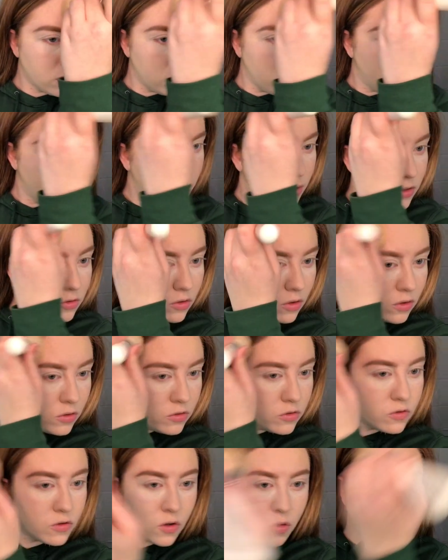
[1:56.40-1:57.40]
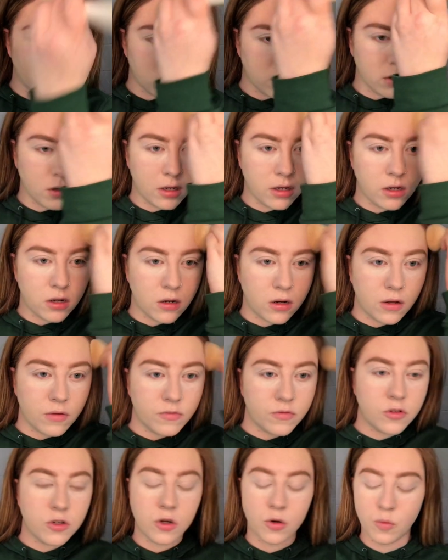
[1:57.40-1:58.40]
But it's also light enough
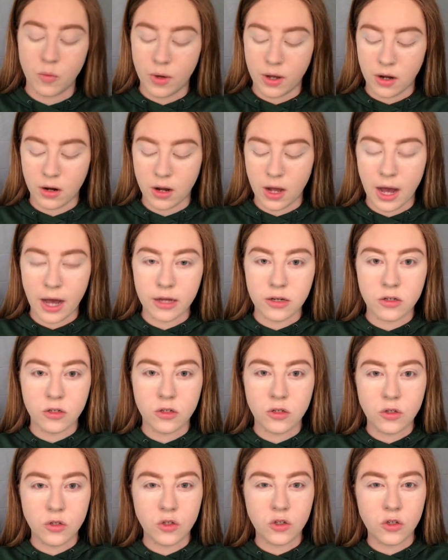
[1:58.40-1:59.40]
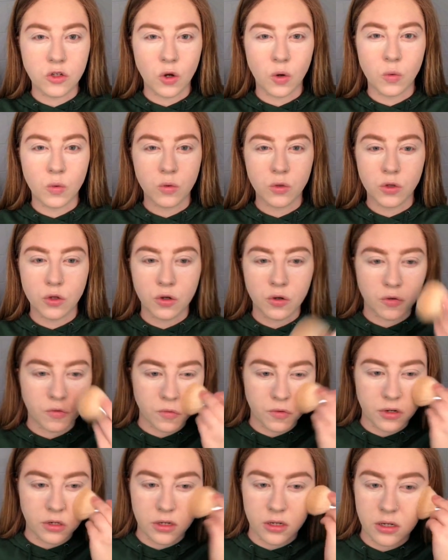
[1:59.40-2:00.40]
to where I don't look
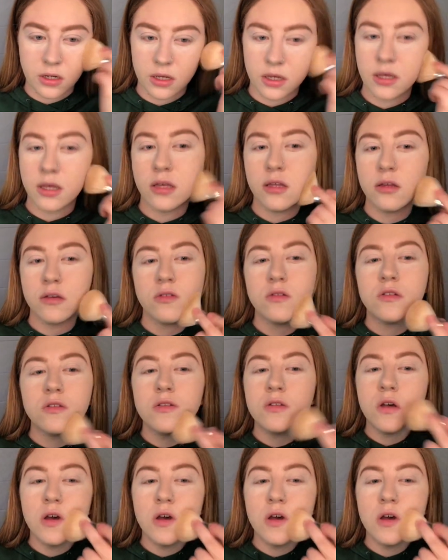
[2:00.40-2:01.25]
ridiculous.